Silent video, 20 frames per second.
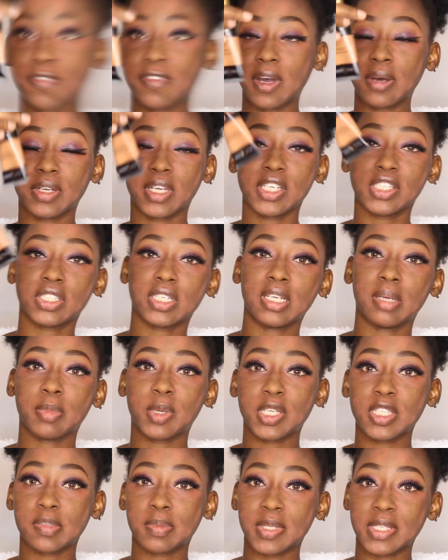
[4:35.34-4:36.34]
for foundation,
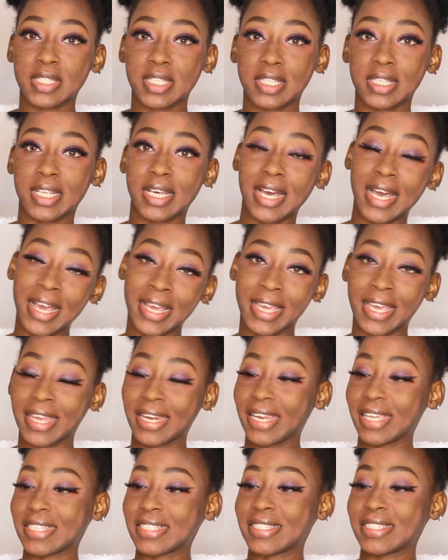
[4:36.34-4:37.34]
I'm going to be using the Hegai
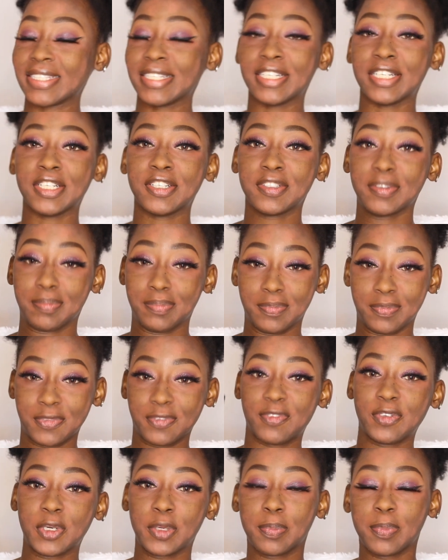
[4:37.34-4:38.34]
and Esther
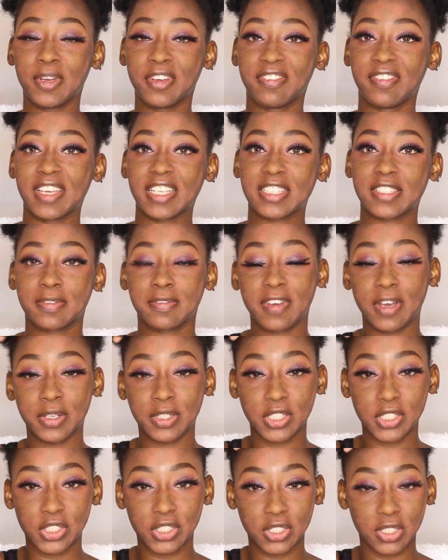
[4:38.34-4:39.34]
for the perfect
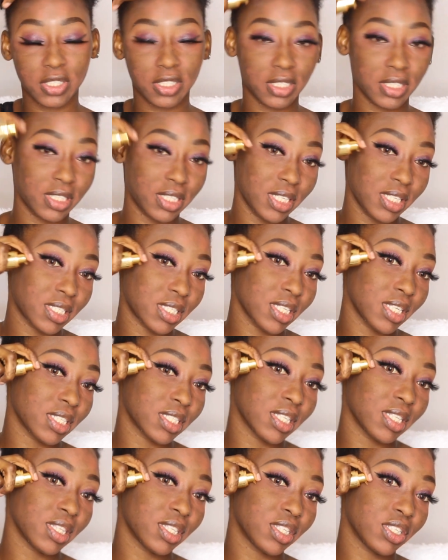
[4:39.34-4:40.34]
foundation this
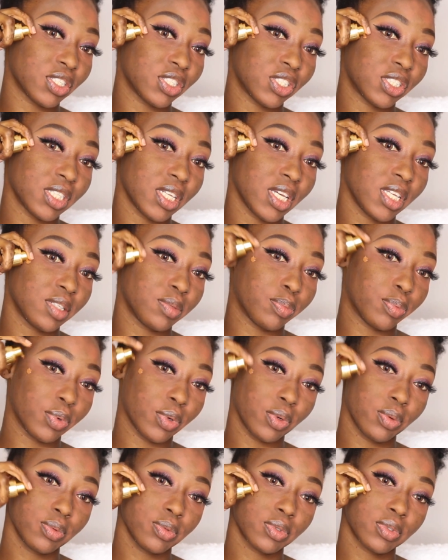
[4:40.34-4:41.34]
is in the shade
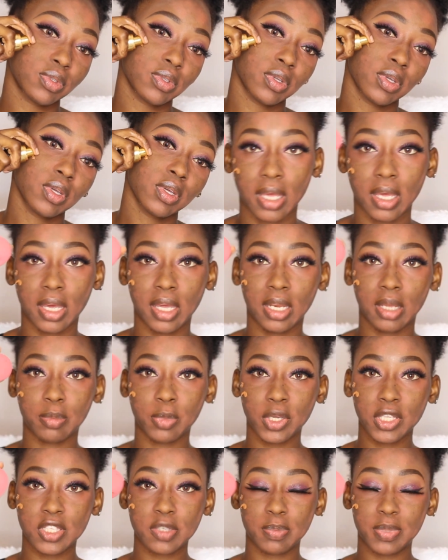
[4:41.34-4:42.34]
bronze and
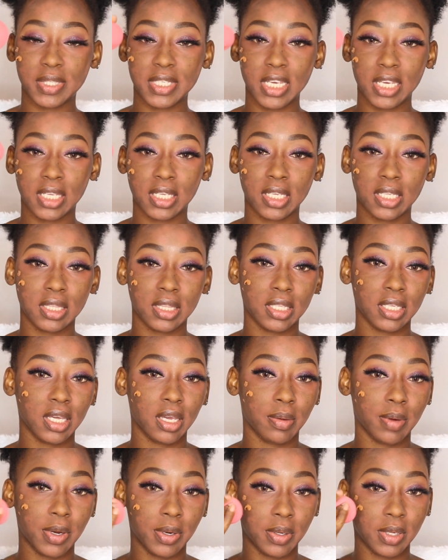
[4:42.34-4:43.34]
i'm going to be taking
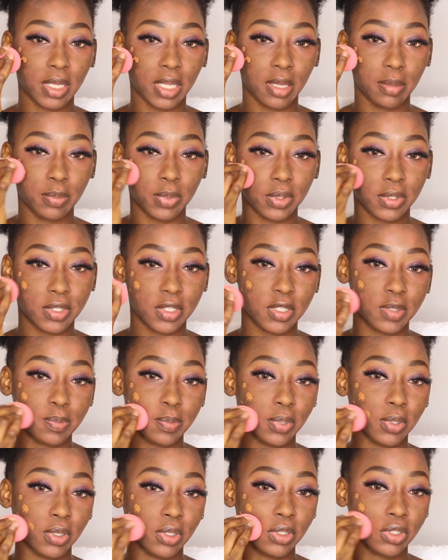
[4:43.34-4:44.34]
the Ewaronke beauty
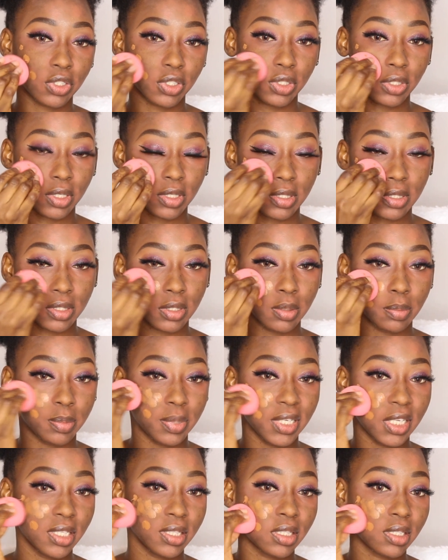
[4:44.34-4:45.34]
sponge just to
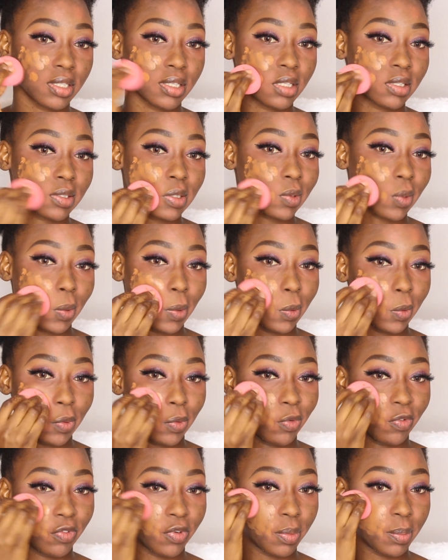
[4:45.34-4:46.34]
blend this all
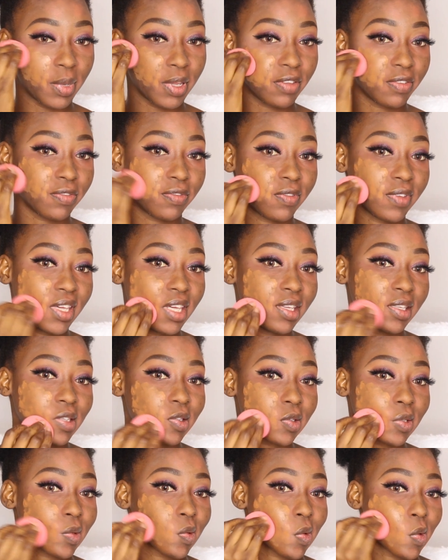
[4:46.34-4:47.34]
over my
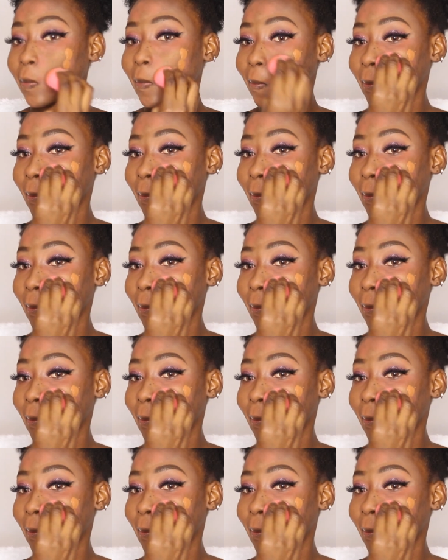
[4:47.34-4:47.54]
face